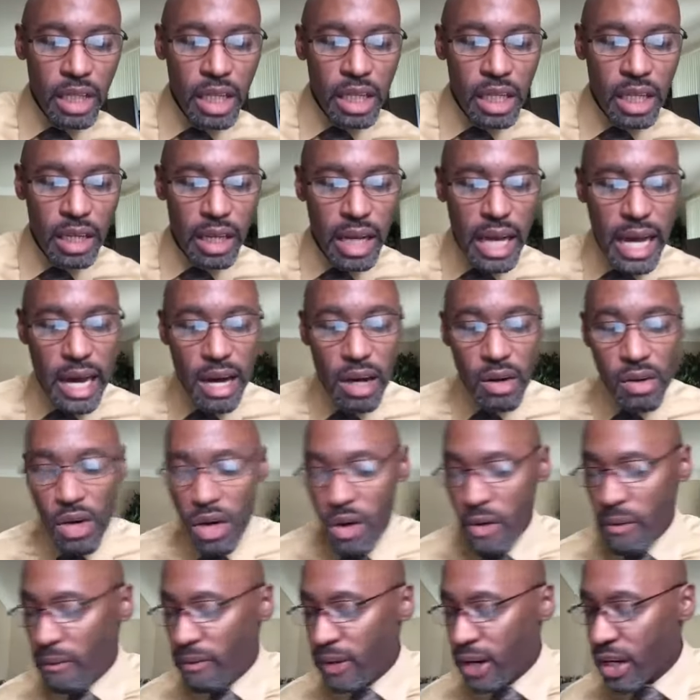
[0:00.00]
Now,
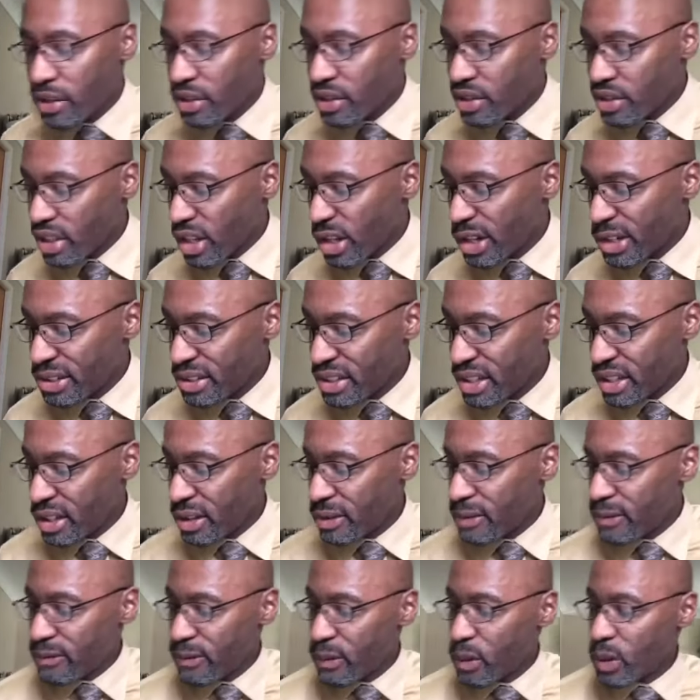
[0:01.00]
verse 13
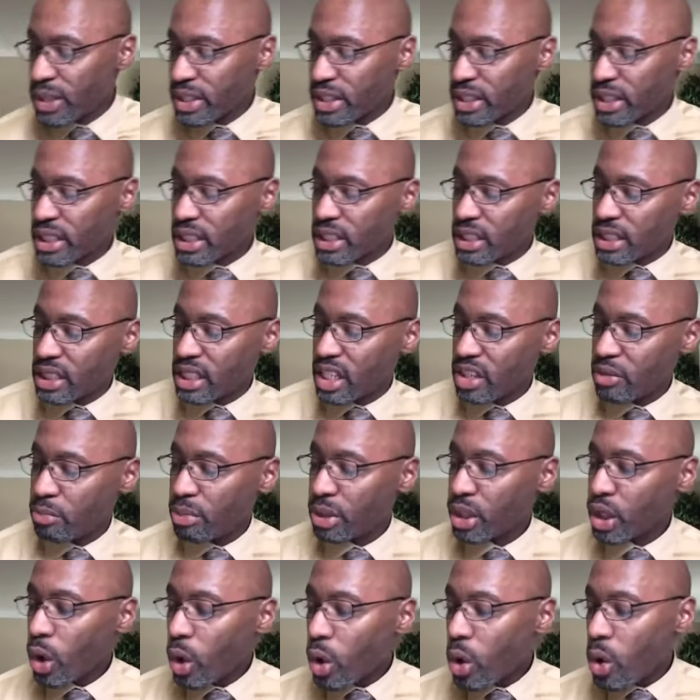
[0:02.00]
and 14, it says,
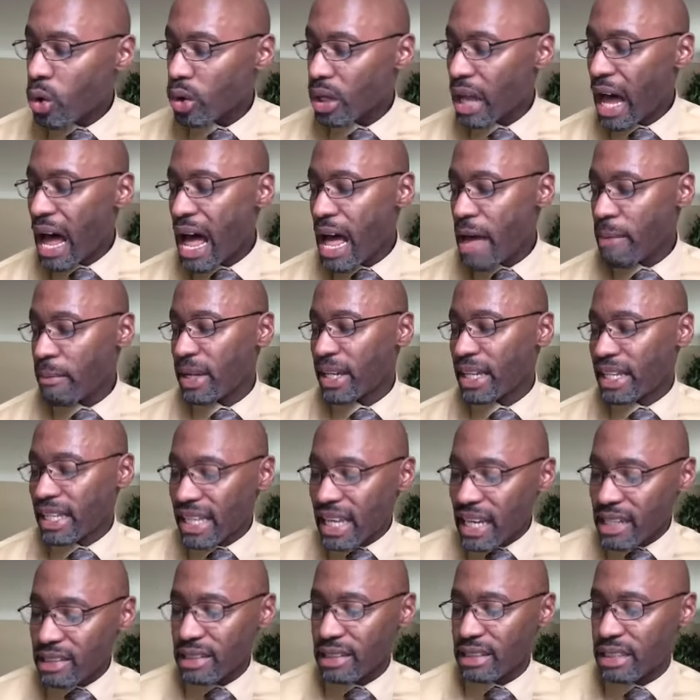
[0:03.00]
Behold, I am
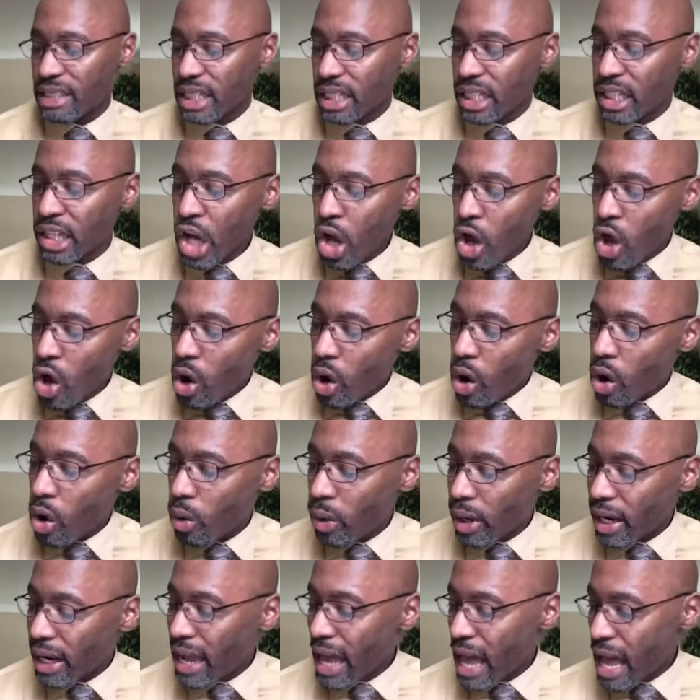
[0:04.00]
against thee, O
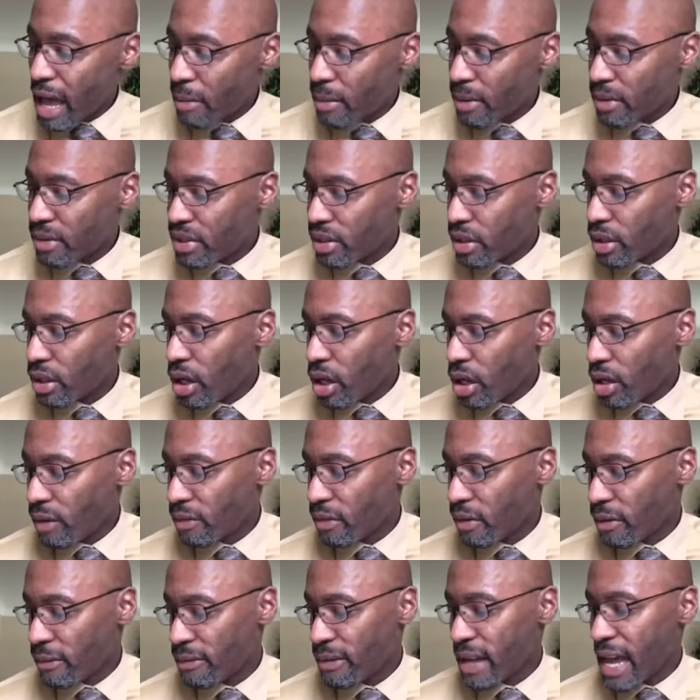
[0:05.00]
inhabitant of
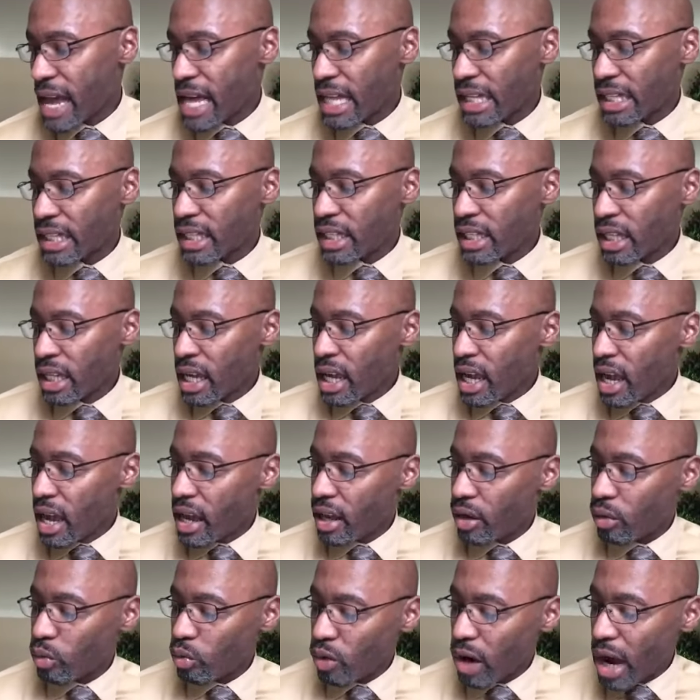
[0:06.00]
the valley
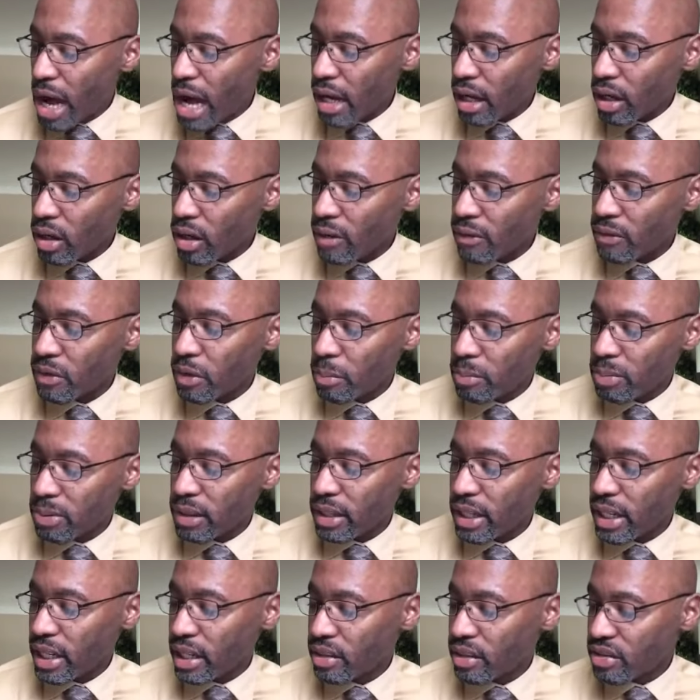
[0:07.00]
and rock of the
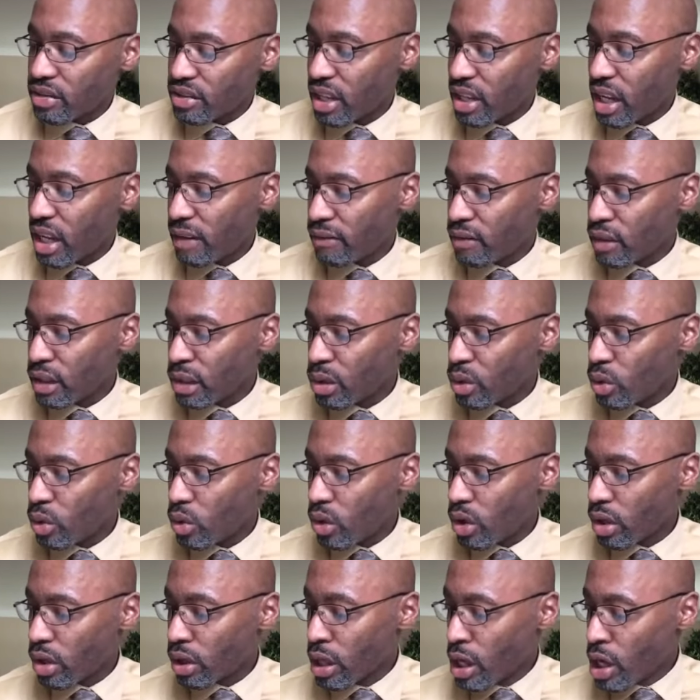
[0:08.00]
plain, save the
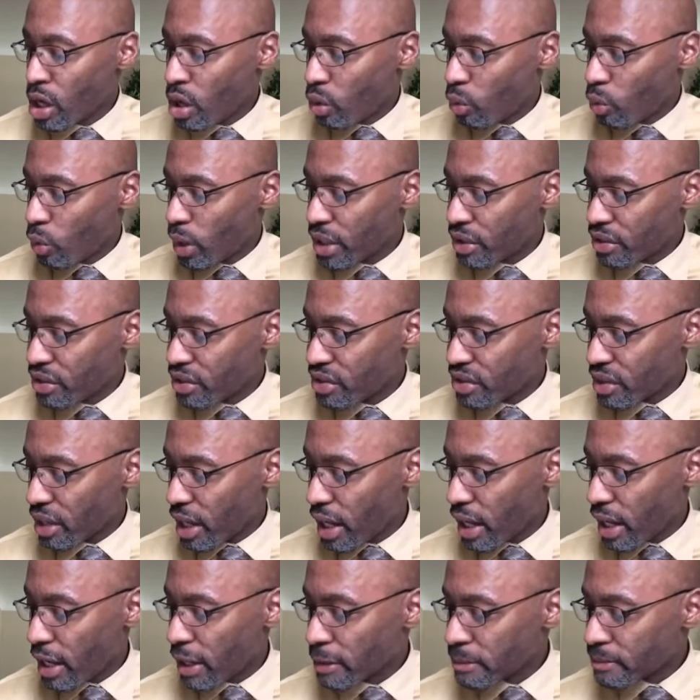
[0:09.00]
Lord, which
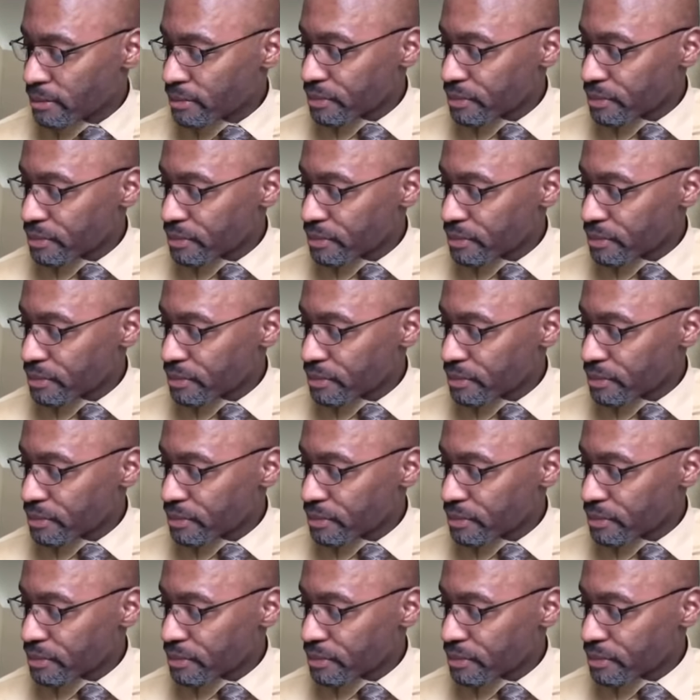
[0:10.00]
say,